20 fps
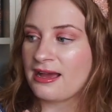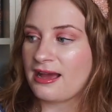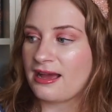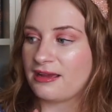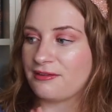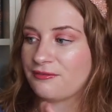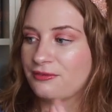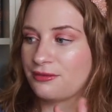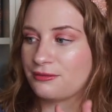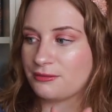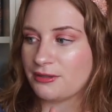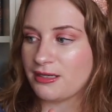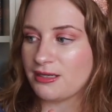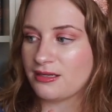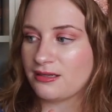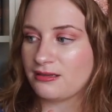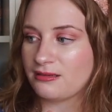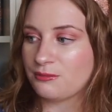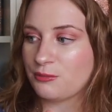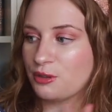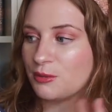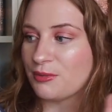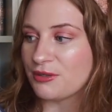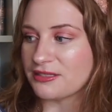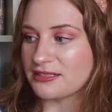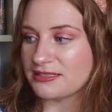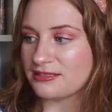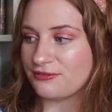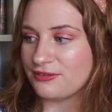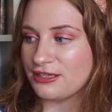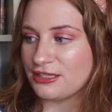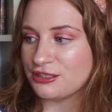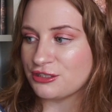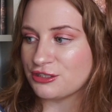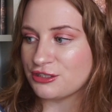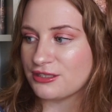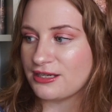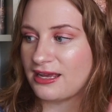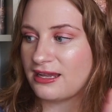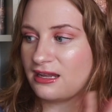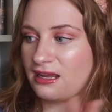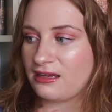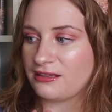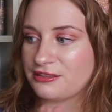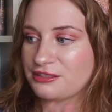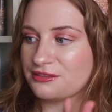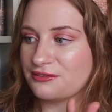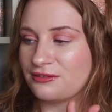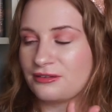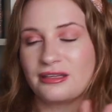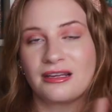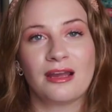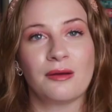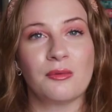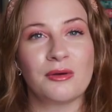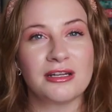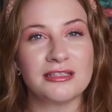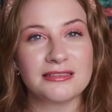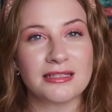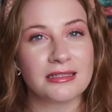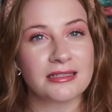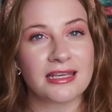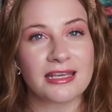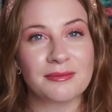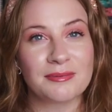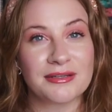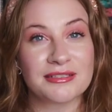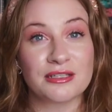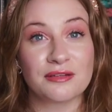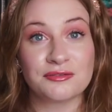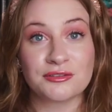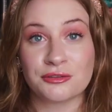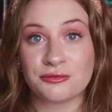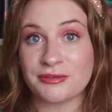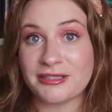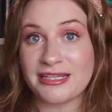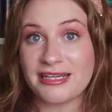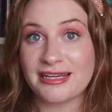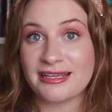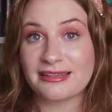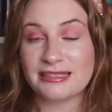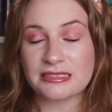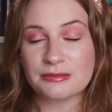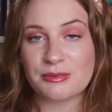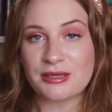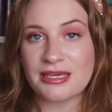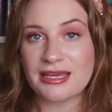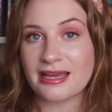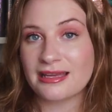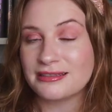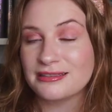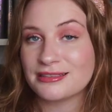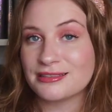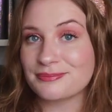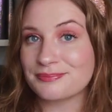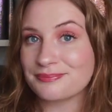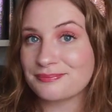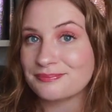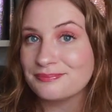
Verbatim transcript: I have three more books to finish and I just feel like I wanna dedicate myself to reading this weekend.